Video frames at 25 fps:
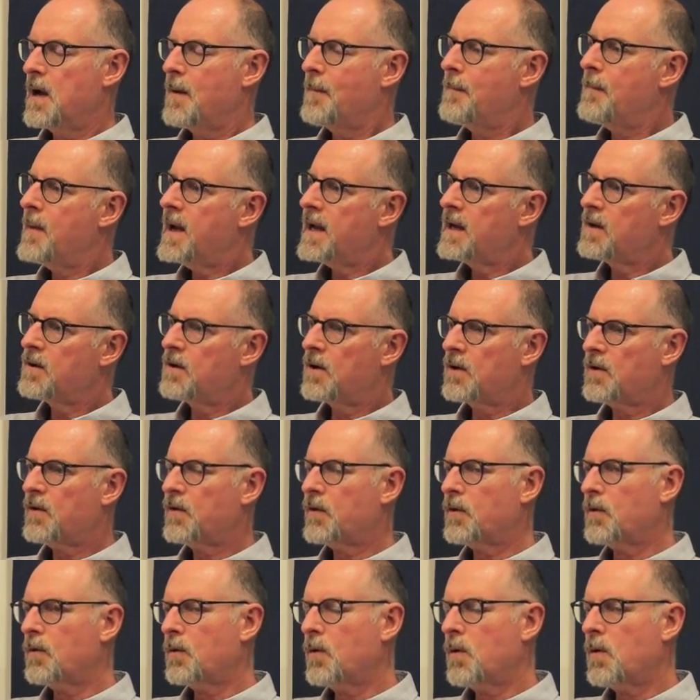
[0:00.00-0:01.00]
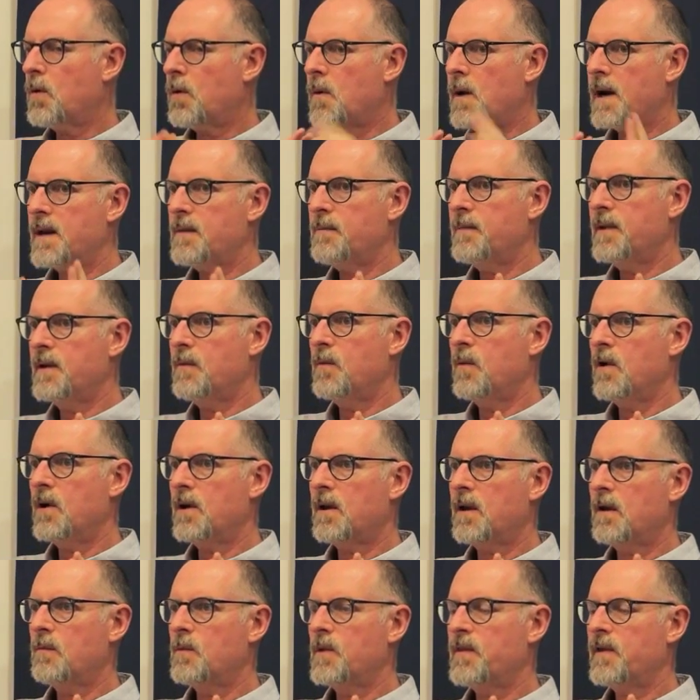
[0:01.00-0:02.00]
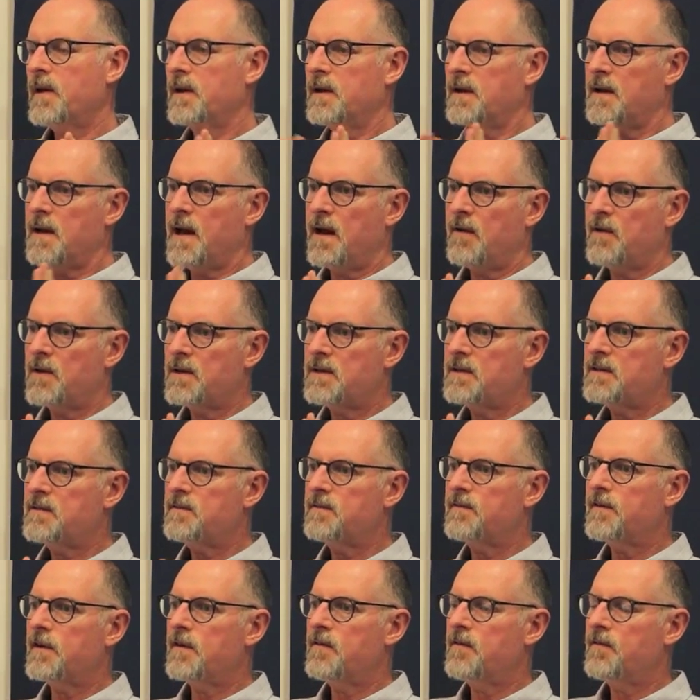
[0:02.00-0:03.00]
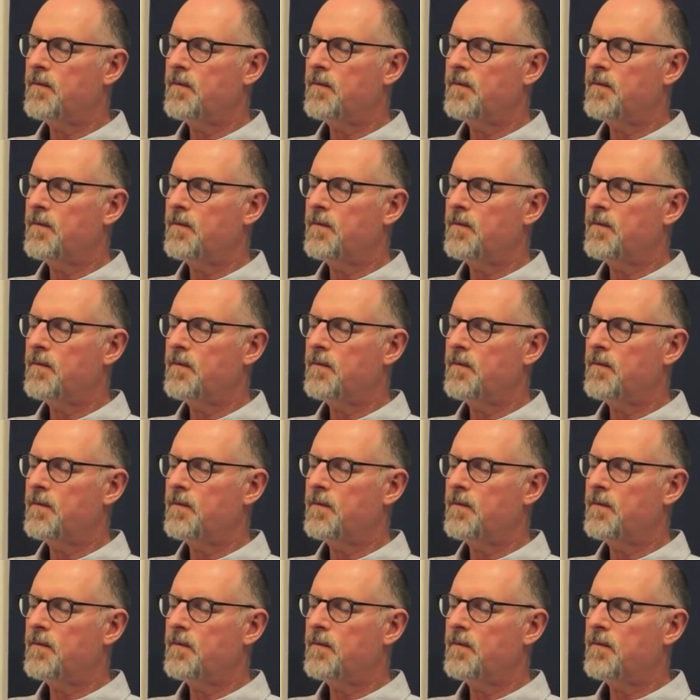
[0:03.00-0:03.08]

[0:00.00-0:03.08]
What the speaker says: may not quite be working within a narrative